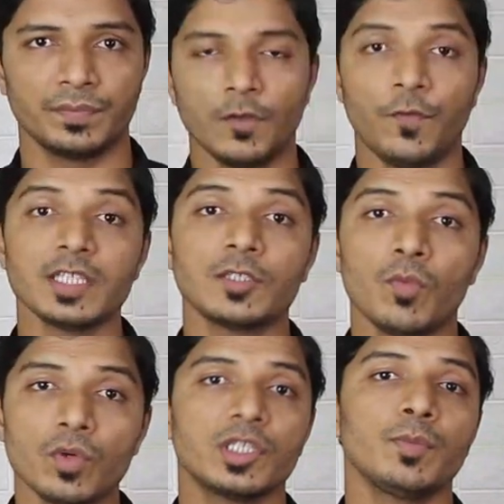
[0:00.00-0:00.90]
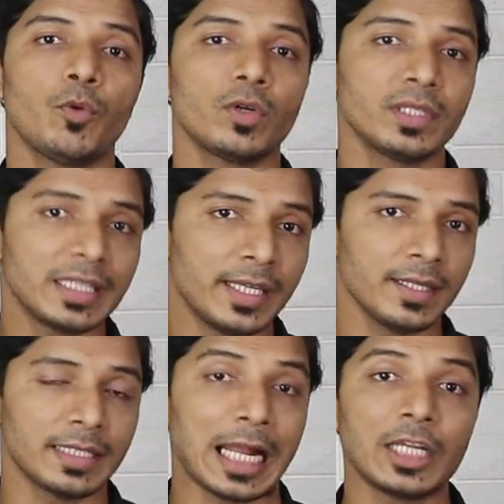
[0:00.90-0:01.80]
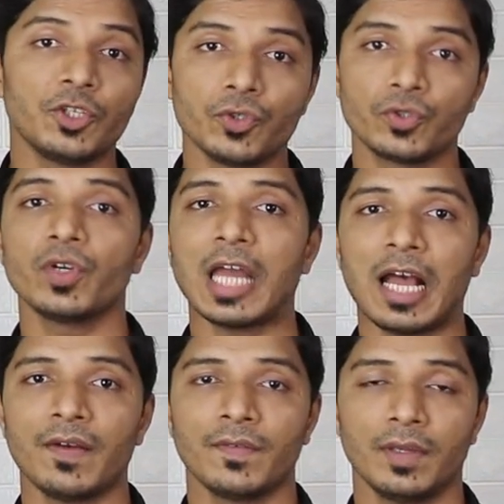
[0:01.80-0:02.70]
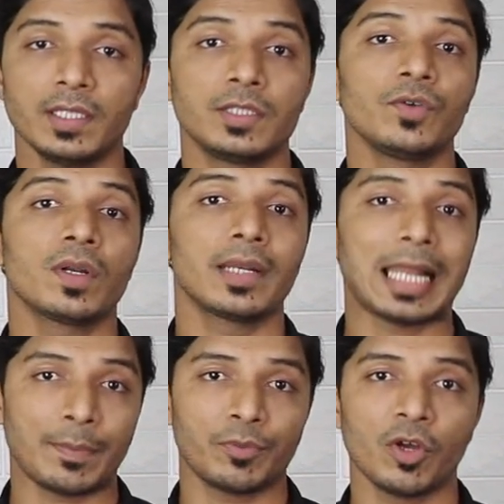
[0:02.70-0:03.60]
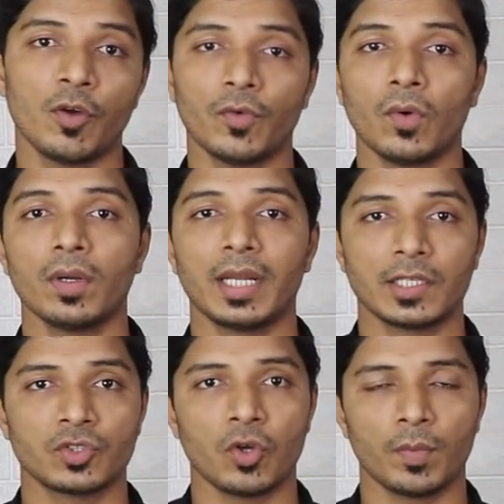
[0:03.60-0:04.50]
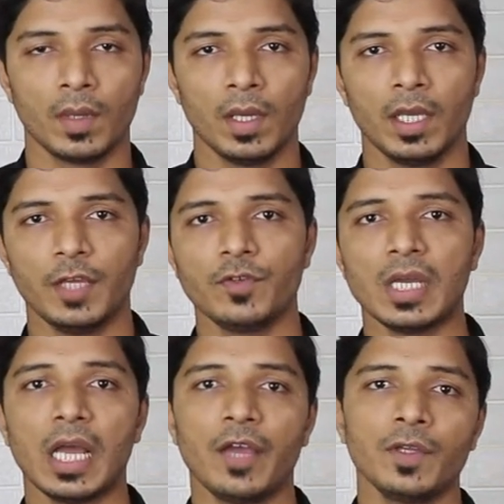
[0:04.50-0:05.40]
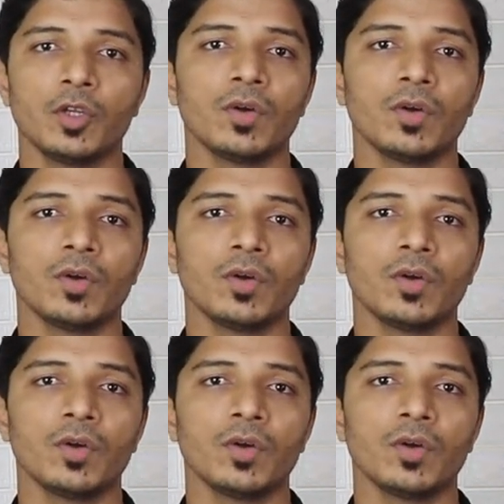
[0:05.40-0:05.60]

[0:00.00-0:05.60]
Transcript: The first most important thing that you should have is your laptop or desktop. If you are having